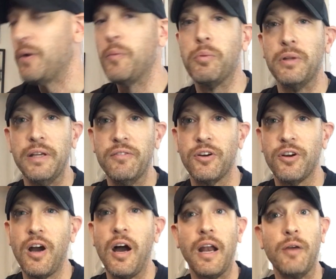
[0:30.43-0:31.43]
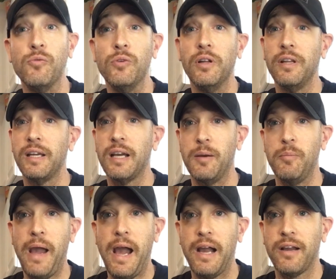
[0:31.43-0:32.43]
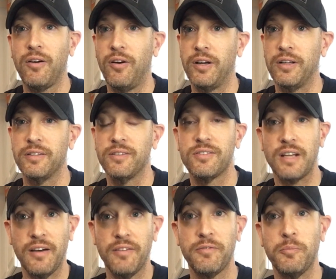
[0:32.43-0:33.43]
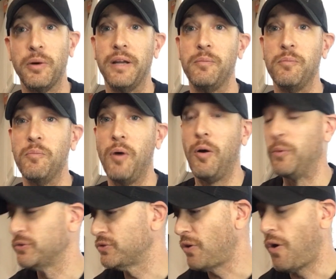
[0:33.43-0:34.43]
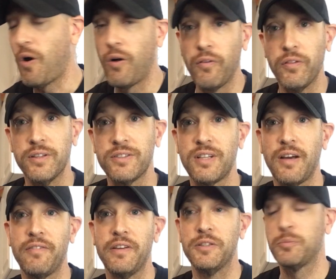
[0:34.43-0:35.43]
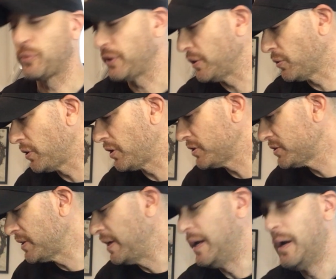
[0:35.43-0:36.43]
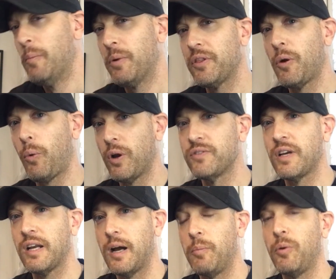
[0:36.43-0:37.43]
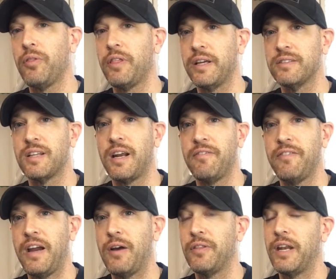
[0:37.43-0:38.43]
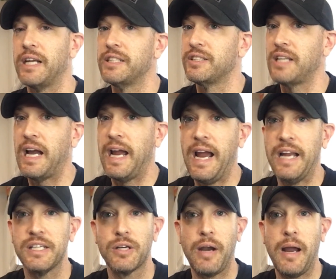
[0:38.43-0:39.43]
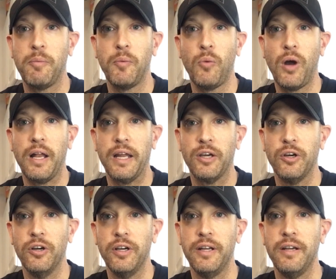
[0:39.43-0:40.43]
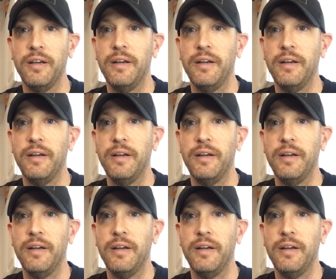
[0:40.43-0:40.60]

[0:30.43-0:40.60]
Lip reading: Believe it or not, I really cut back on stuff, but almost all of this stuff is pre-orders. But there was a couple things that I found that I had to grab them while I could.